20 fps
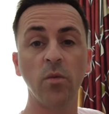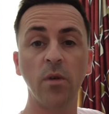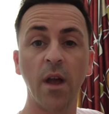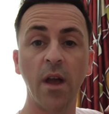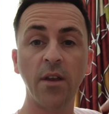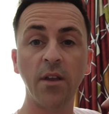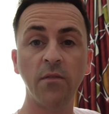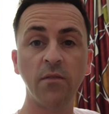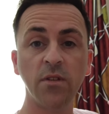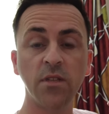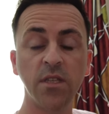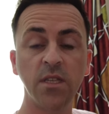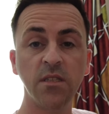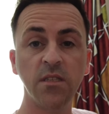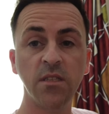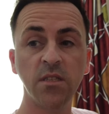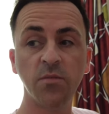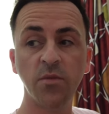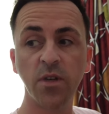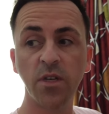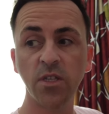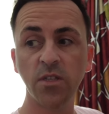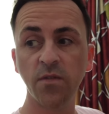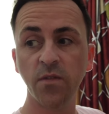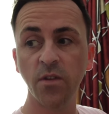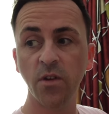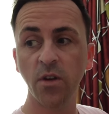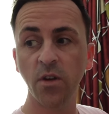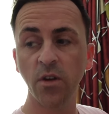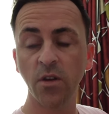head over to Disney Springs
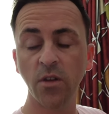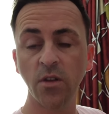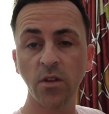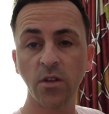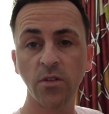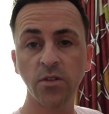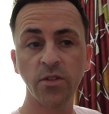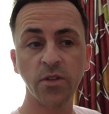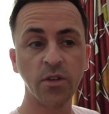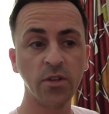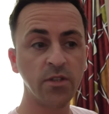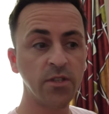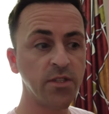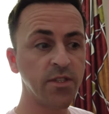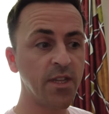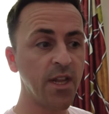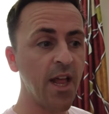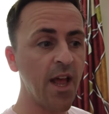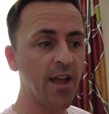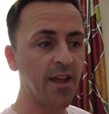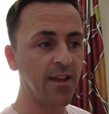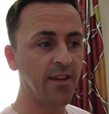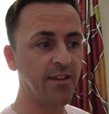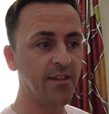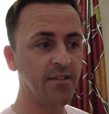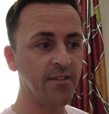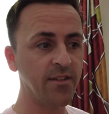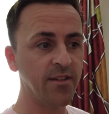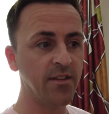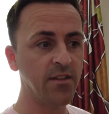for Cirque du Soleil.
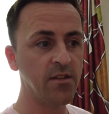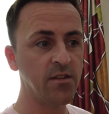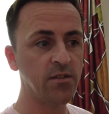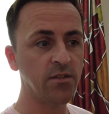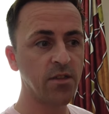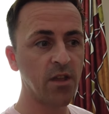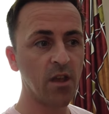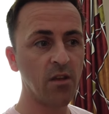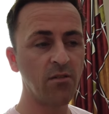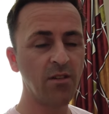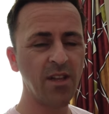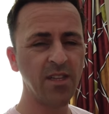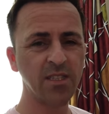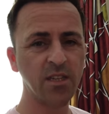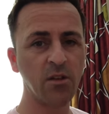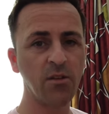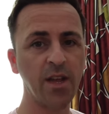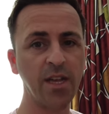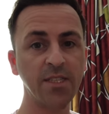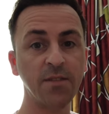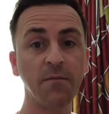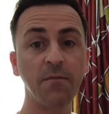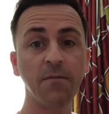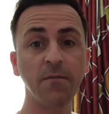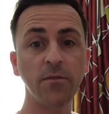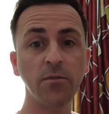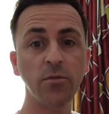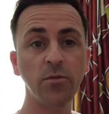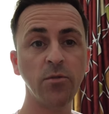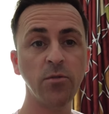So let's go and get some
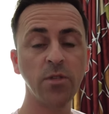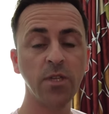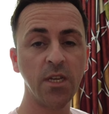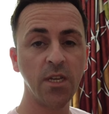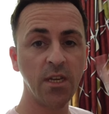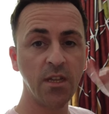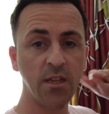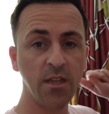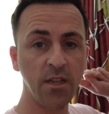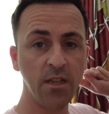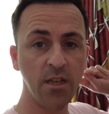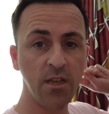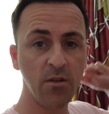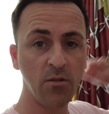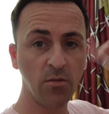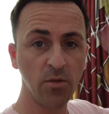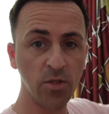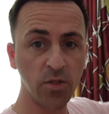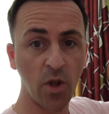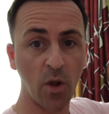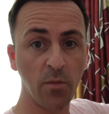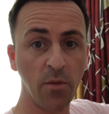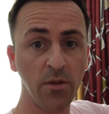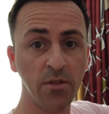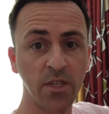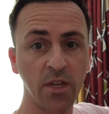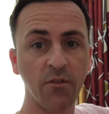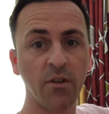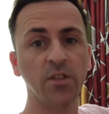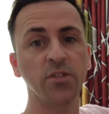food at the Allstar
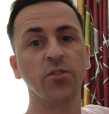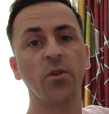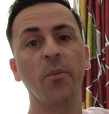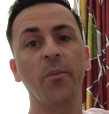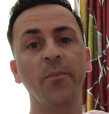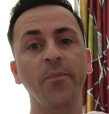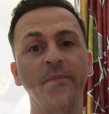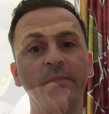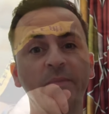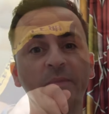Music restaurant.